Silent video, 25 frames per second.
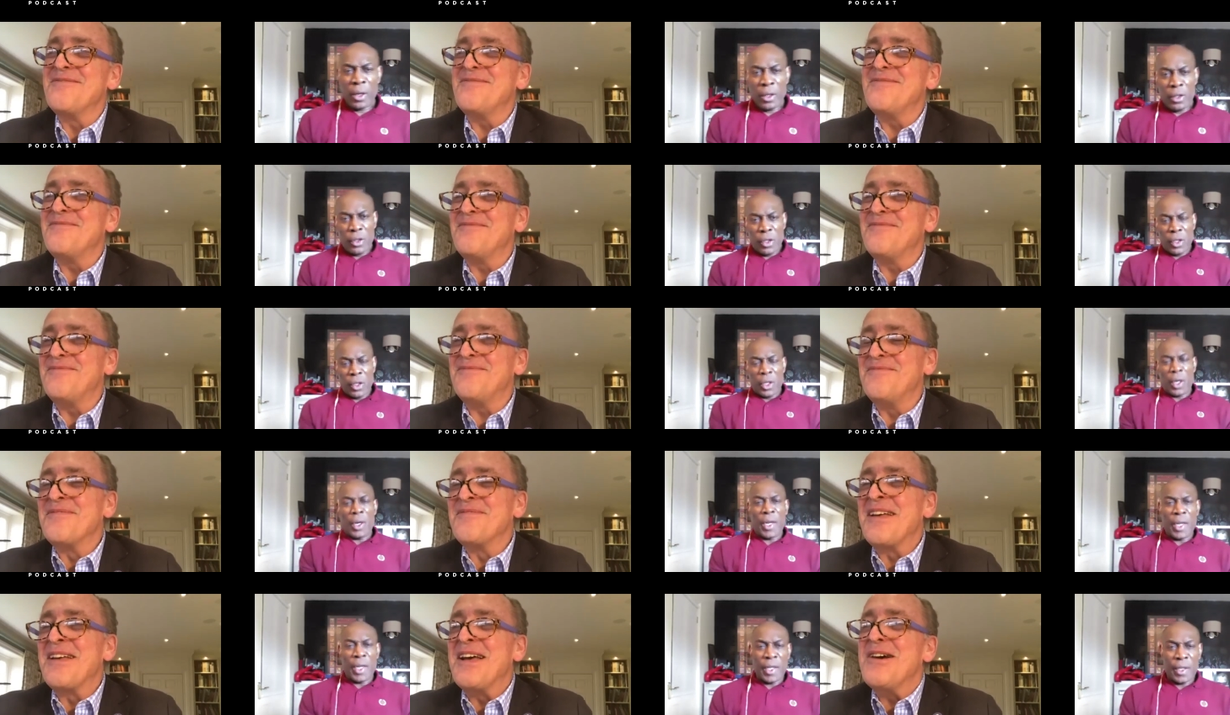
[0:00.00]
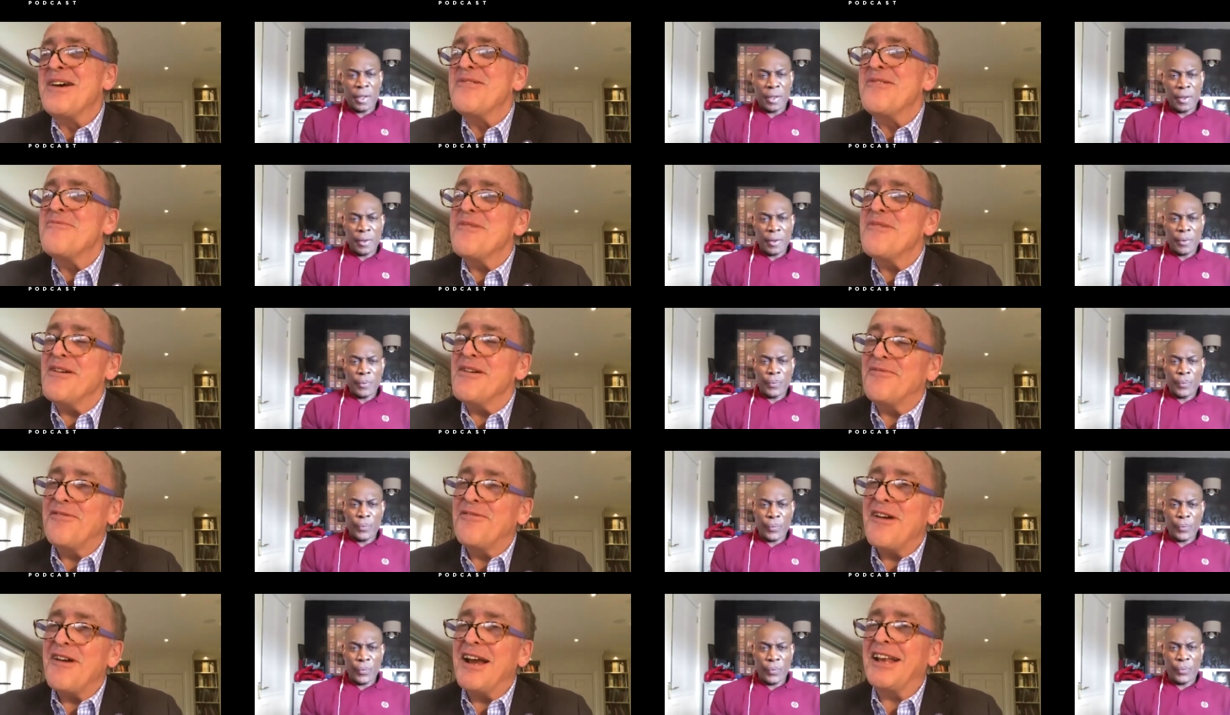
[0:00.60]
Speaker 1: you go ahead.
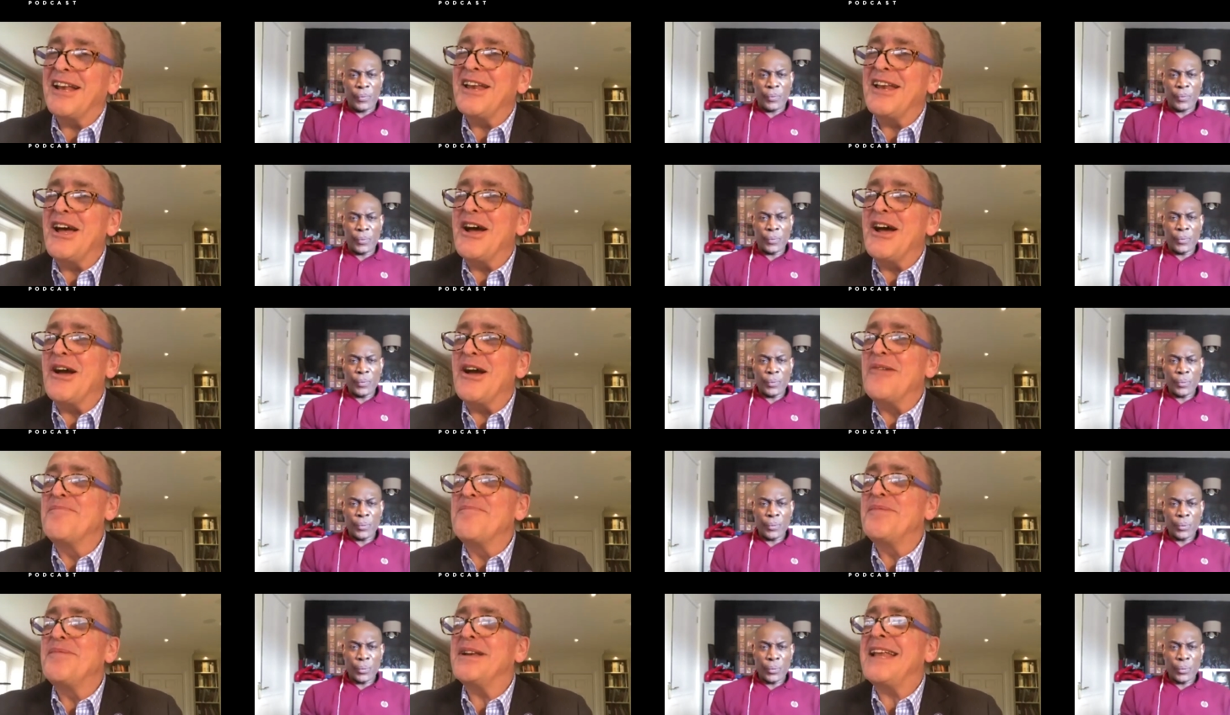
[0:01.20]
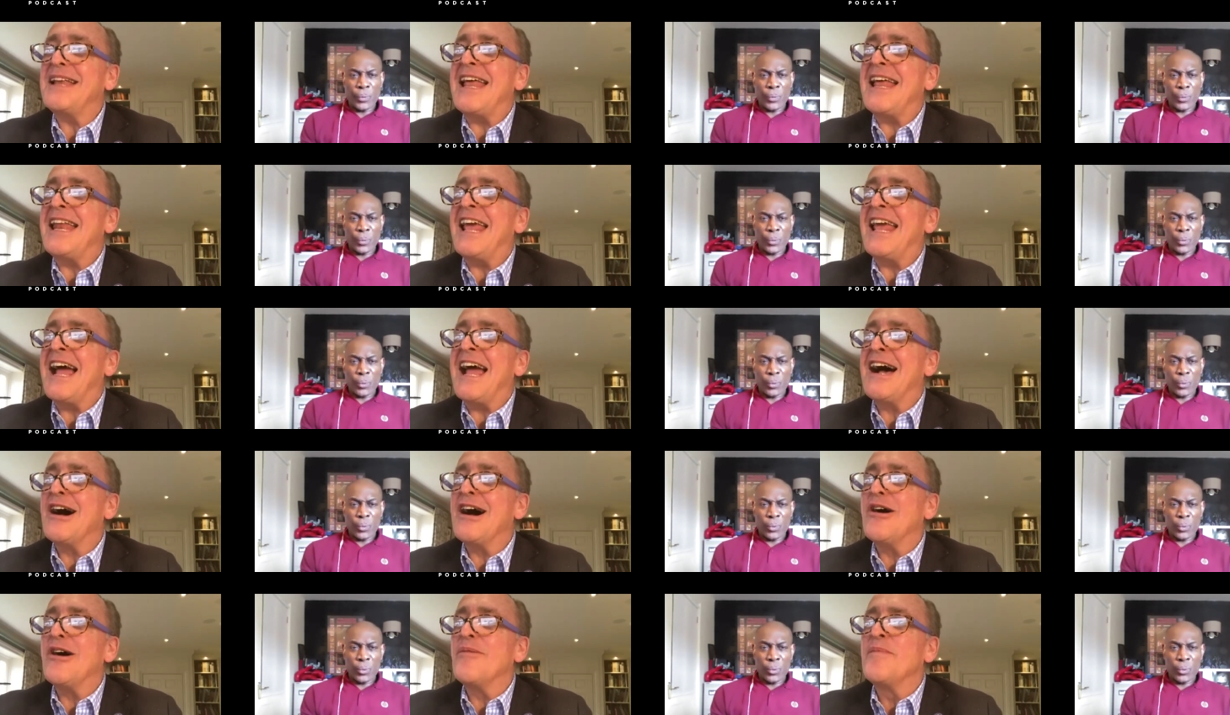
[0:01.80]
Well, Frank, no, but
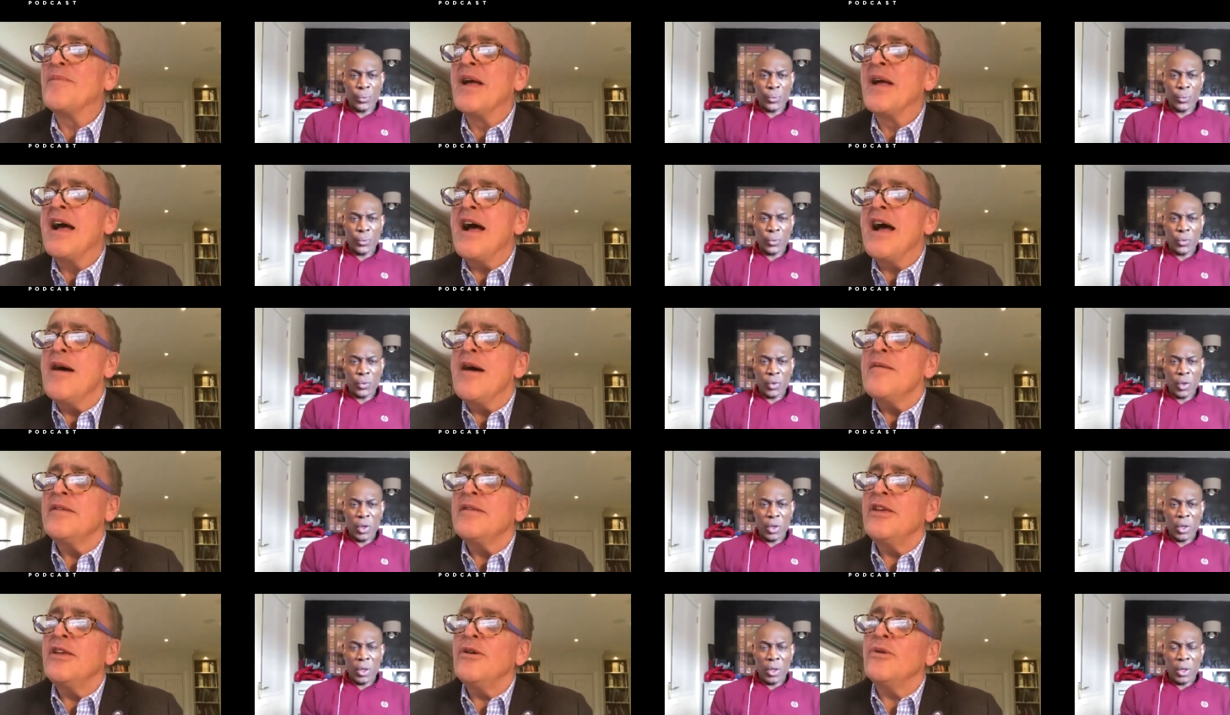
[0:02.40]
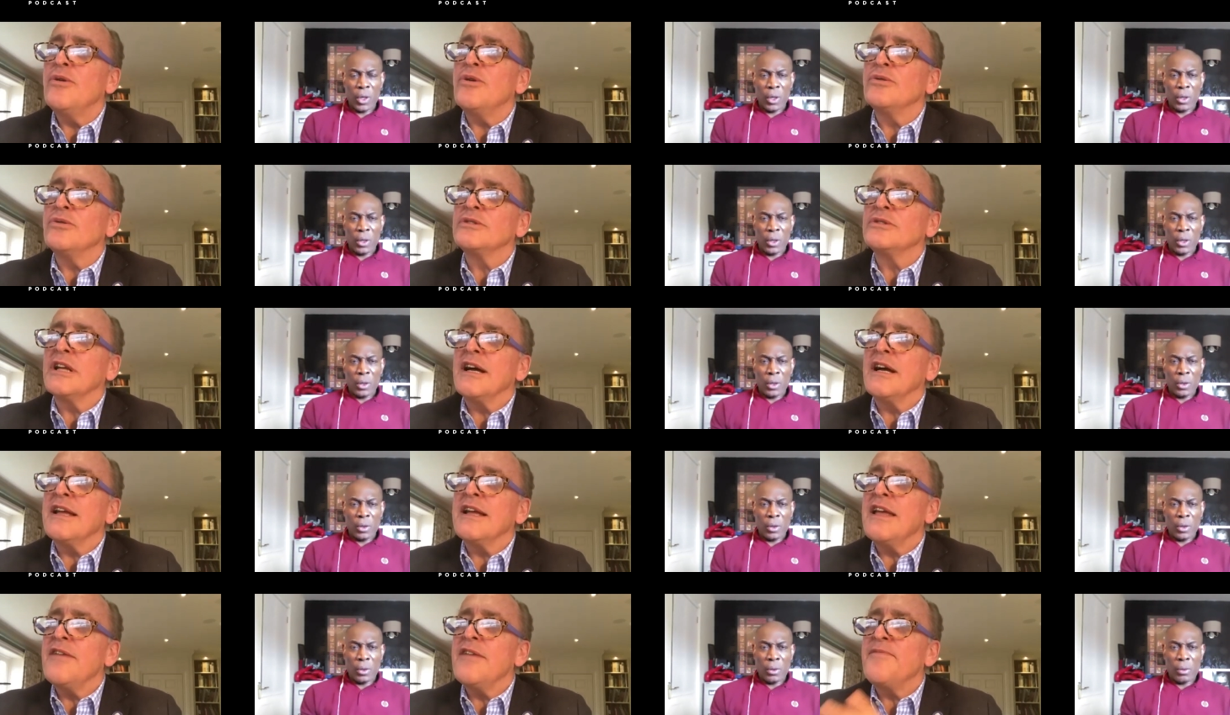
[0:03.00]
anyhow, you're
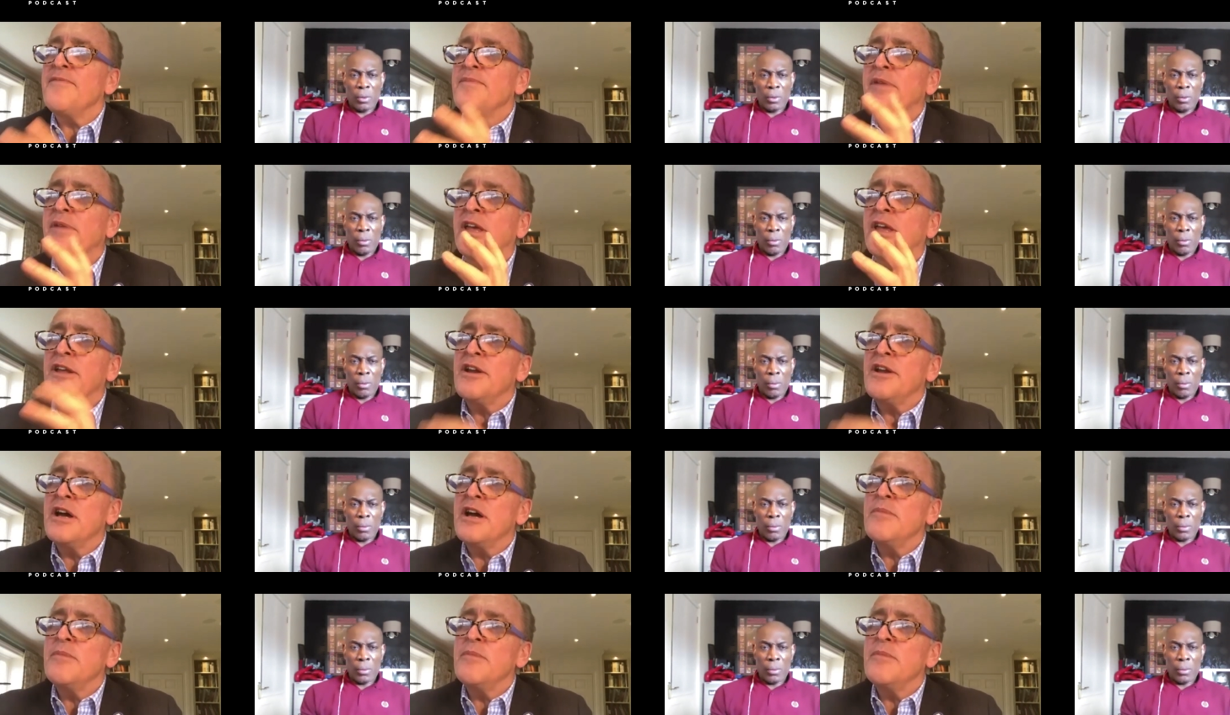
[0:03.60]
if, can I